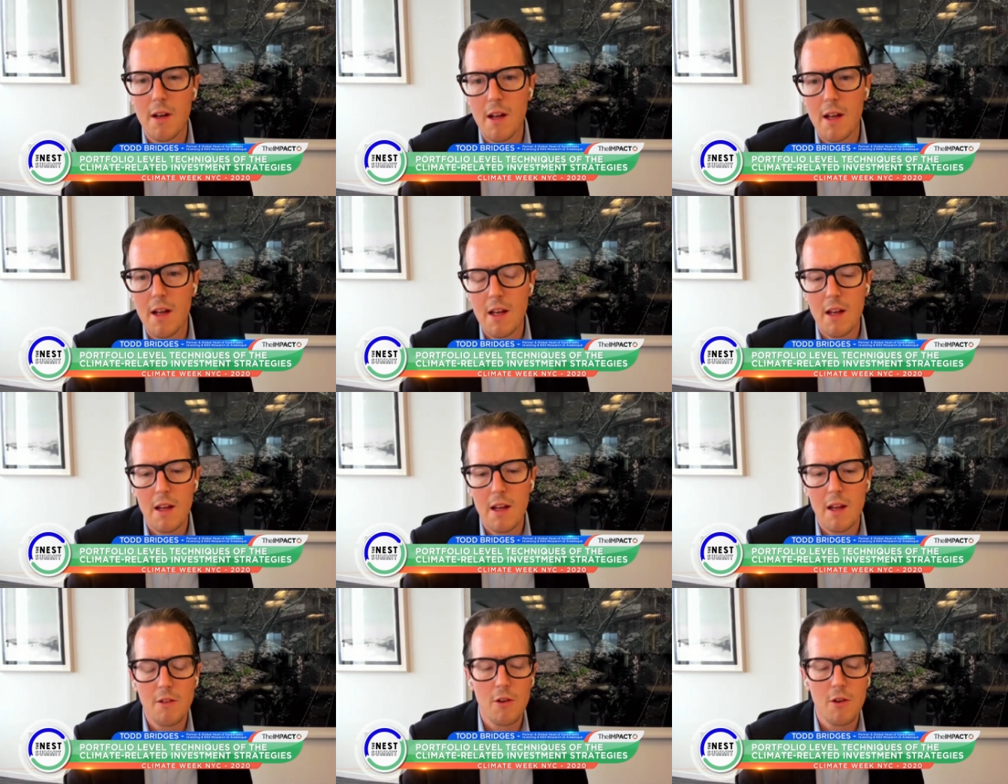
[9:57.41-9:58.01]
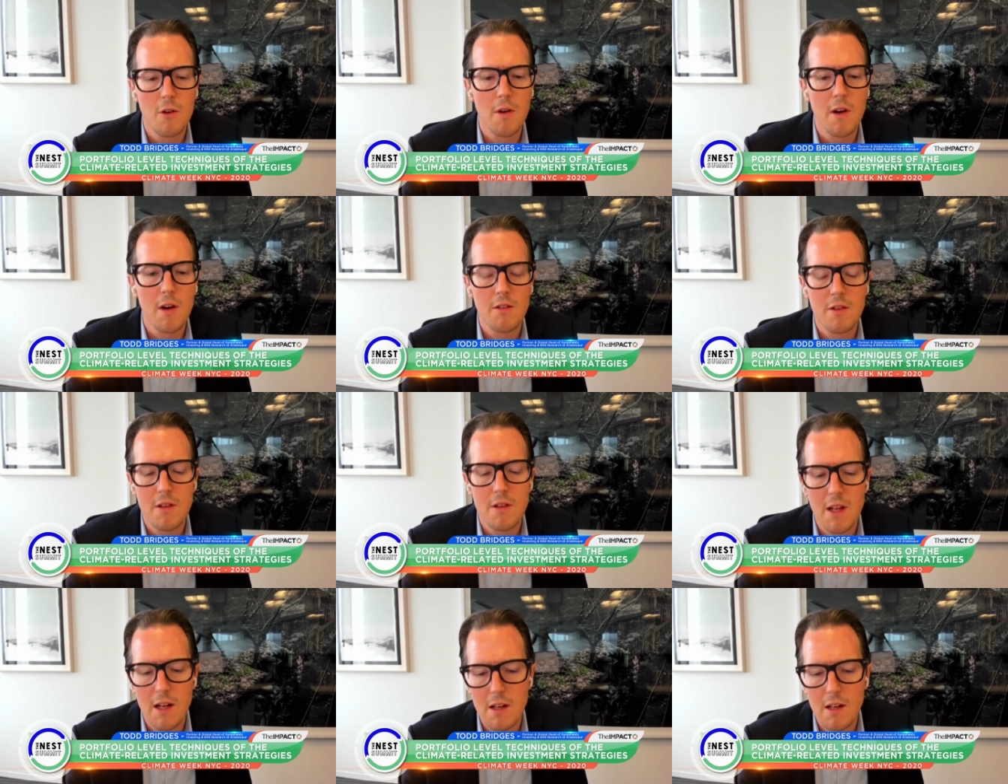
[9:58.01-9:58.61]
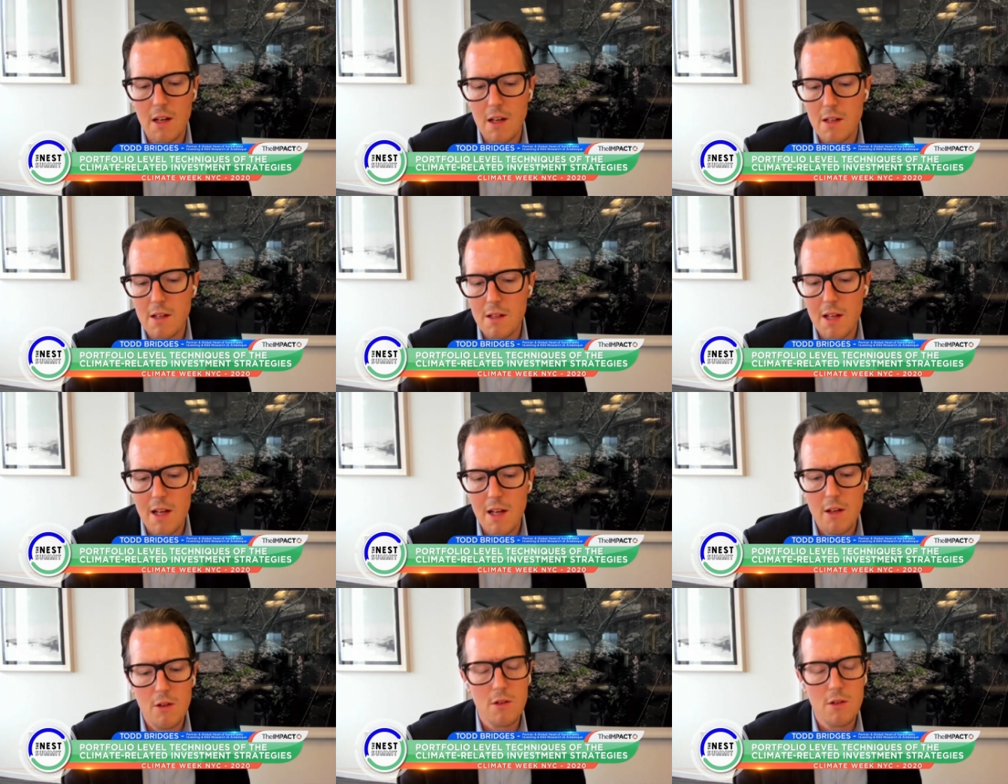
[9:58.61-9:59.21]
and integration techniques,
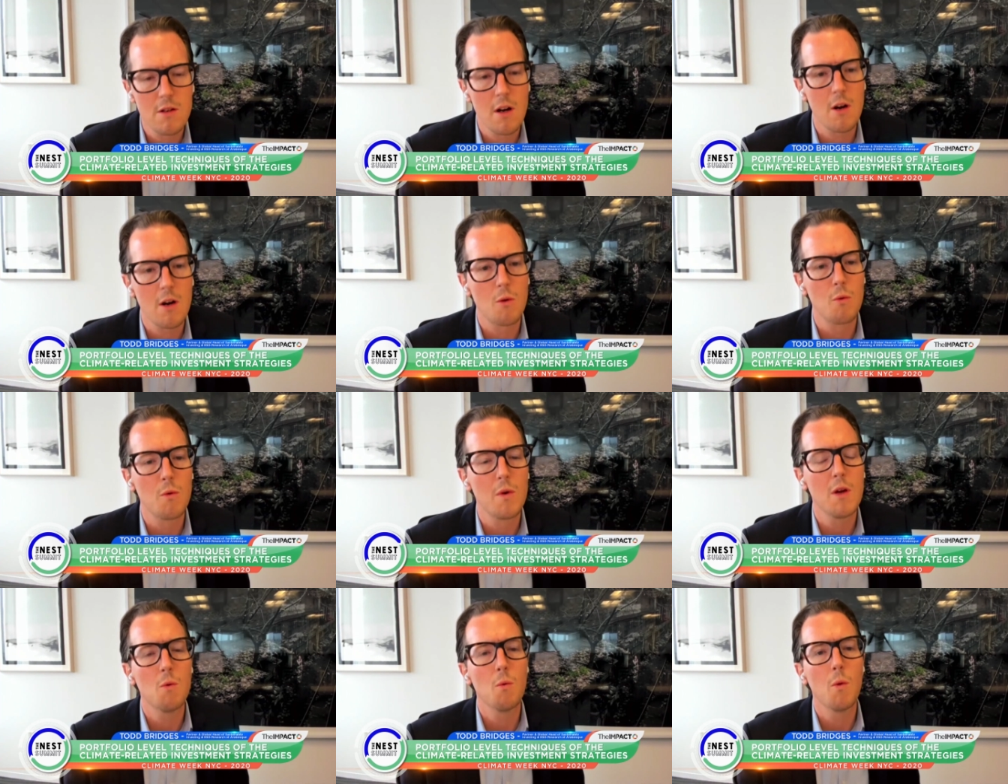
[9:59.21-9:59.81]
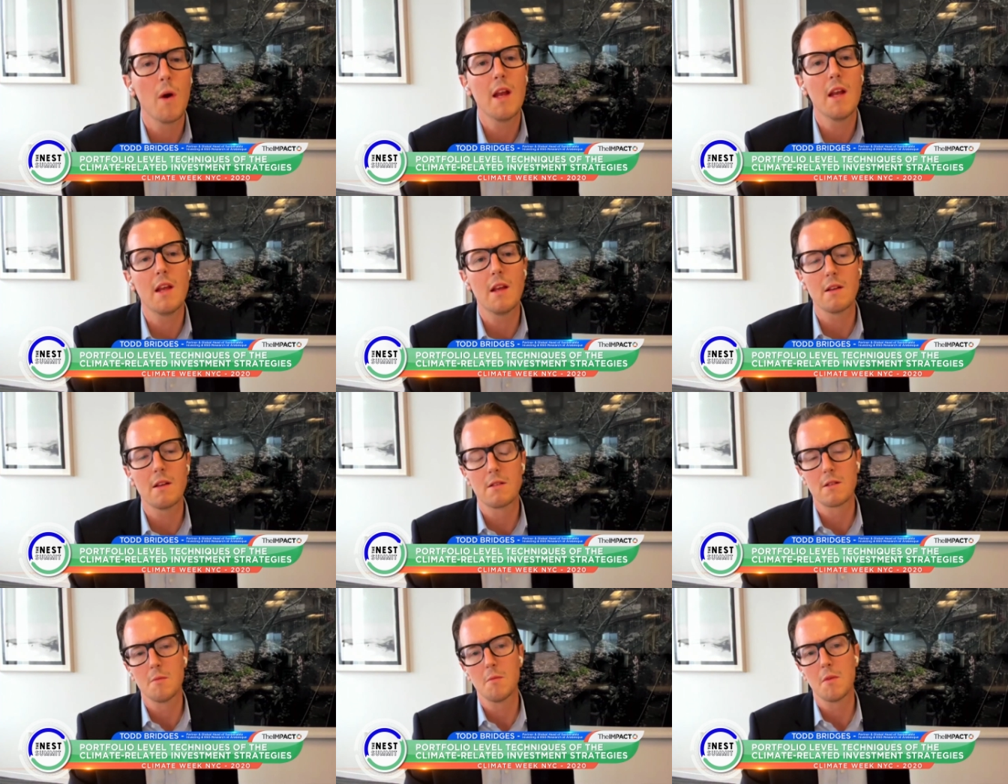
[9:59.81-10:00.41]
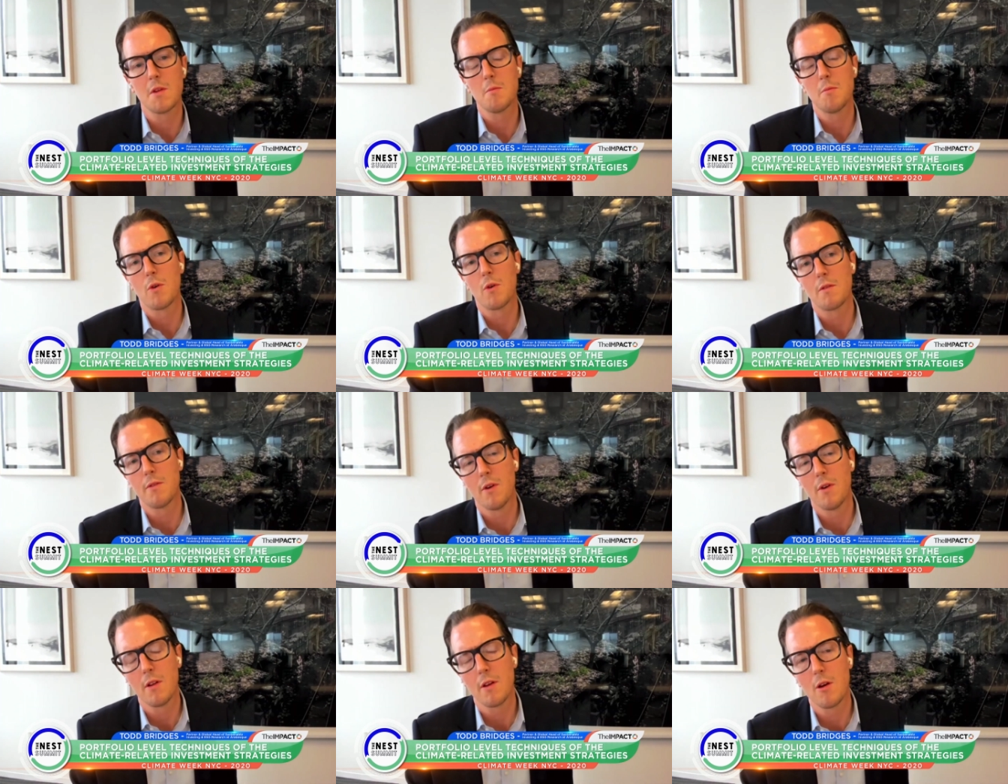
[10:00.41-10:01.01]
then you start reweighting some of the
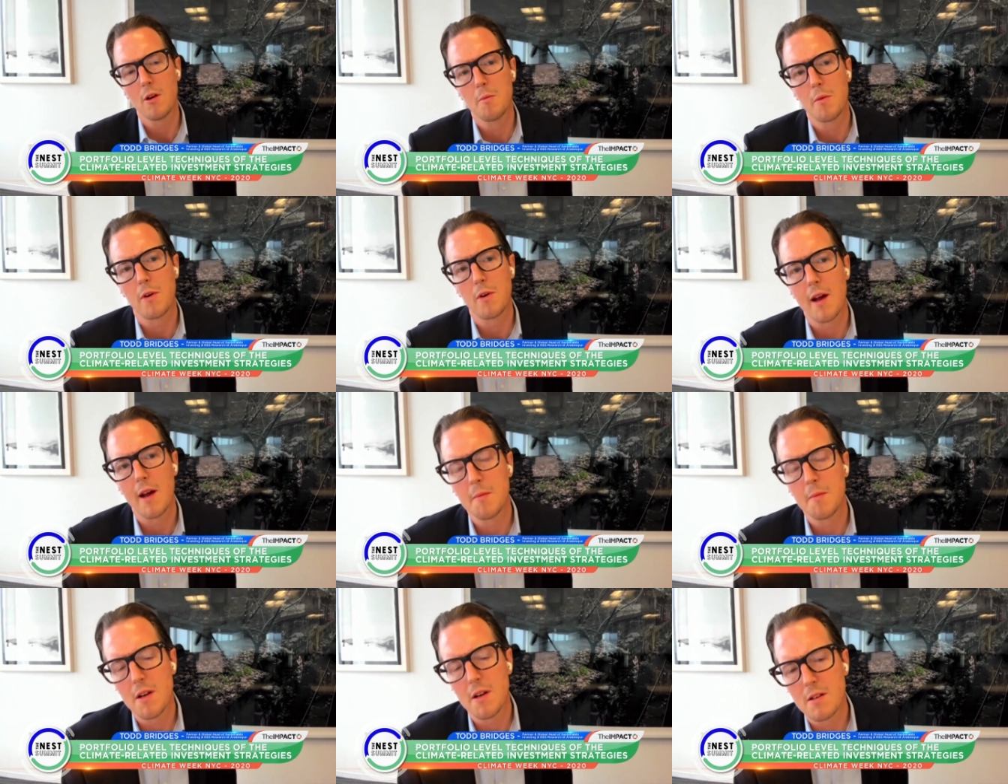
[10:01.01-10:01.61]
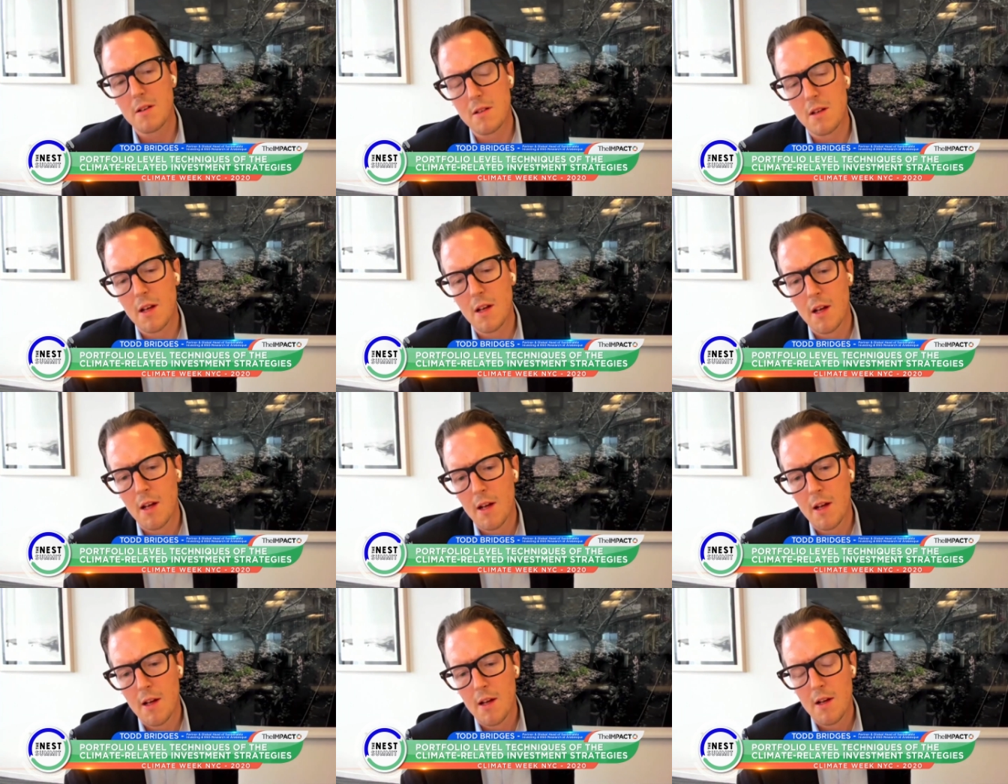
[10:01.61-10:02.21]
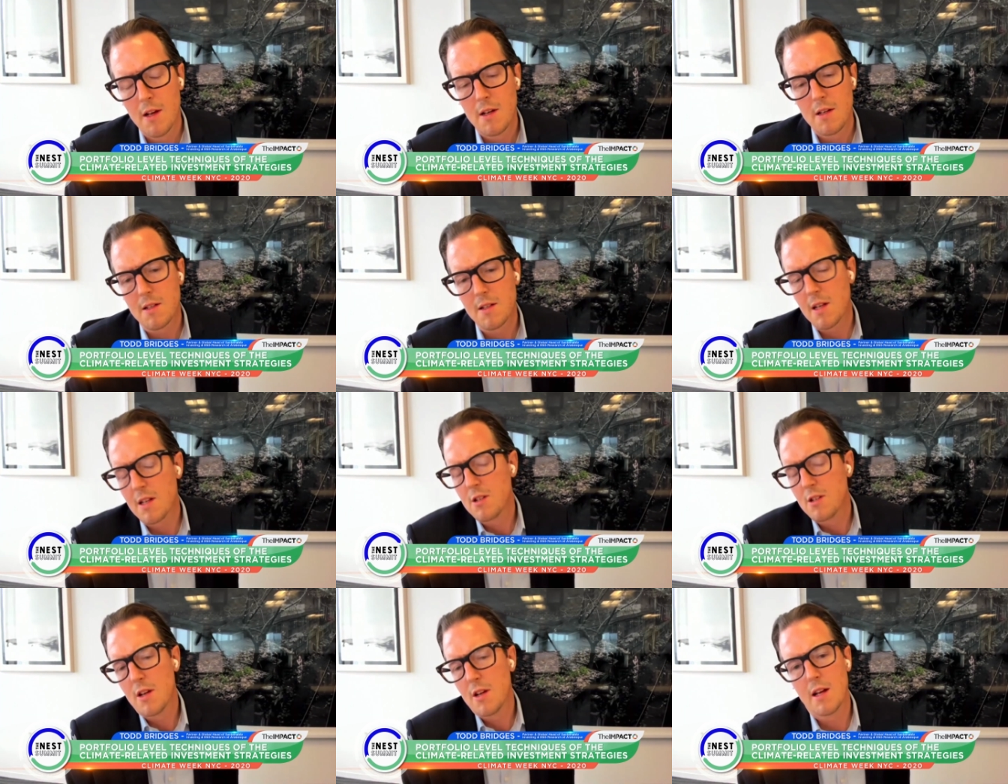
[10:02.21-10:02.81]
portfolio parameters,
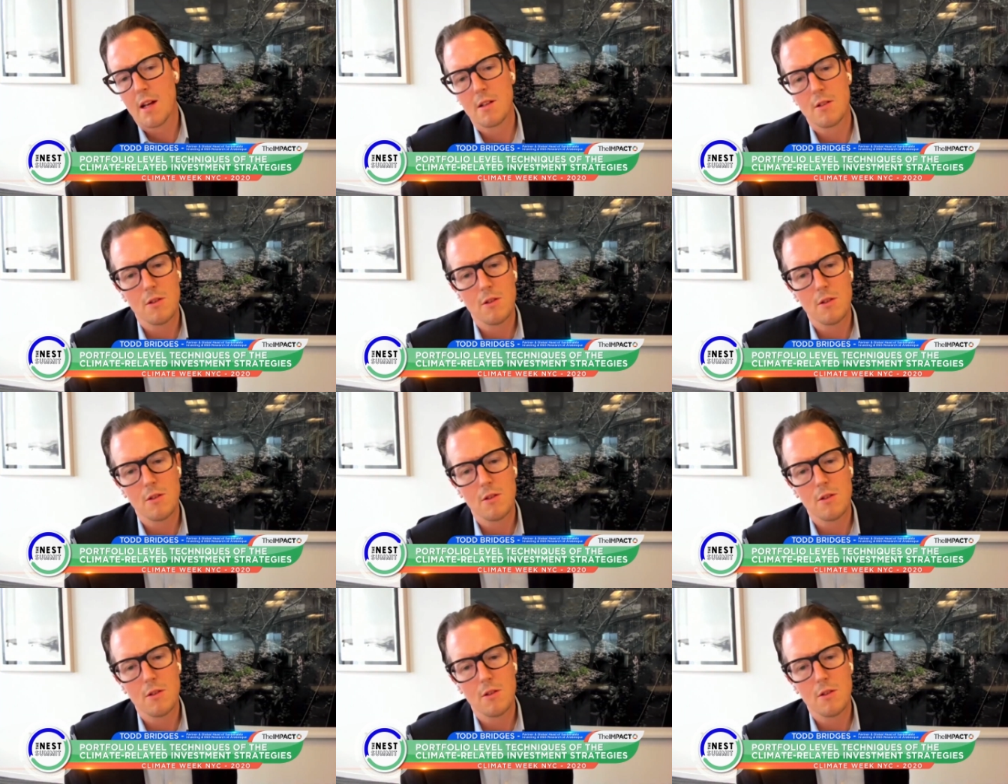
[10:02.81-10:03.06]
such as